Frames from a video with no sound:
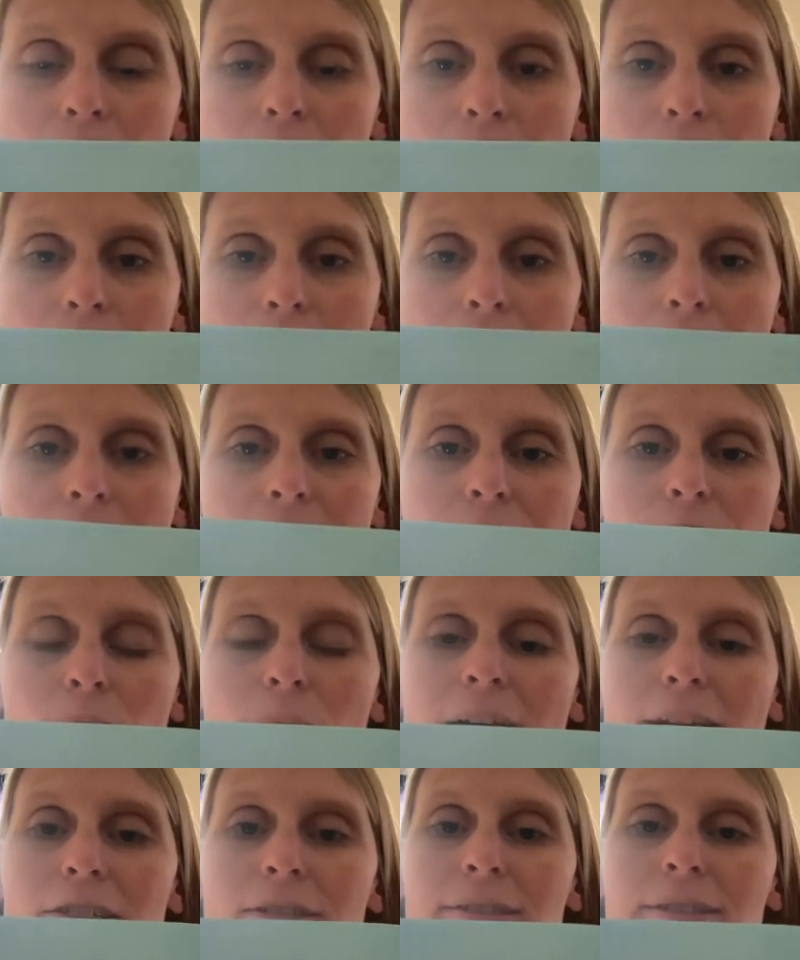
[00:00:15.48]
All right, so
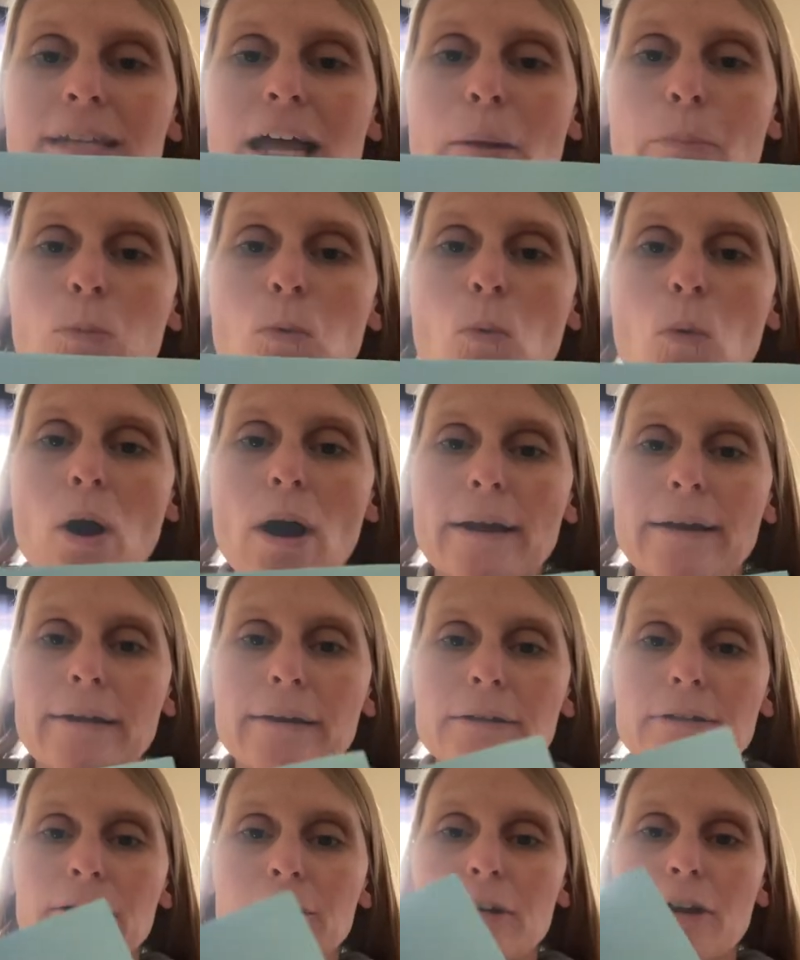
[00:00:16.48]
that's step
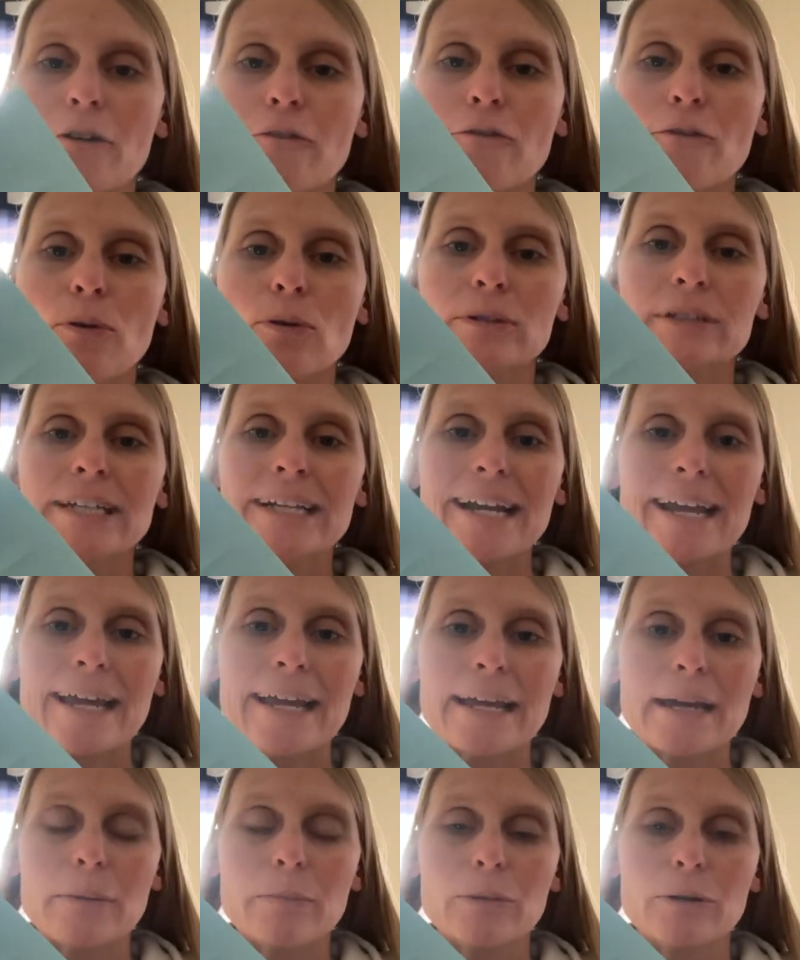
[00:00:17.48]
one. You're going to fold it
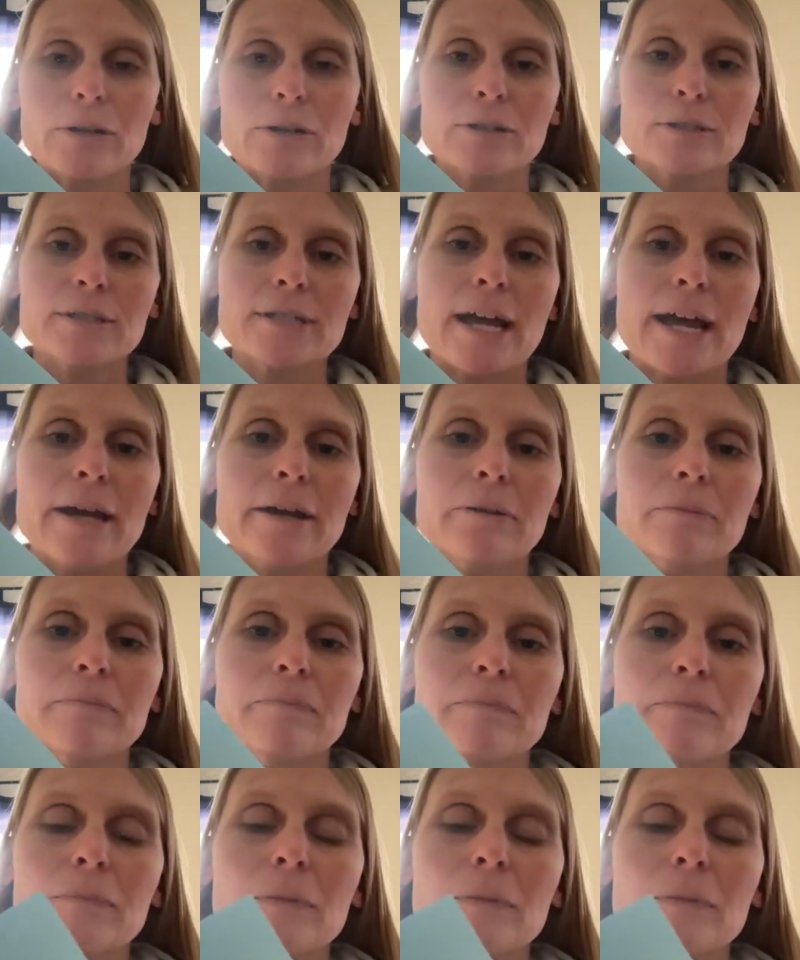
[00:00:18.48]
hamburger style.